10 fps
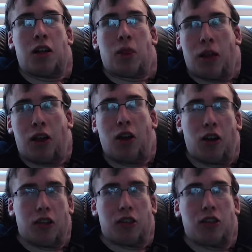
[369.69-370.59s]

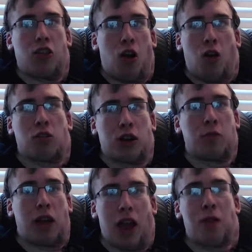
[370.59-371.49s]
because Naruto
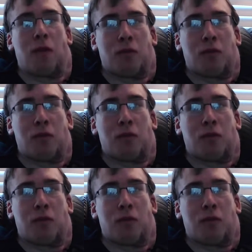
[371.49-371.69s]
became a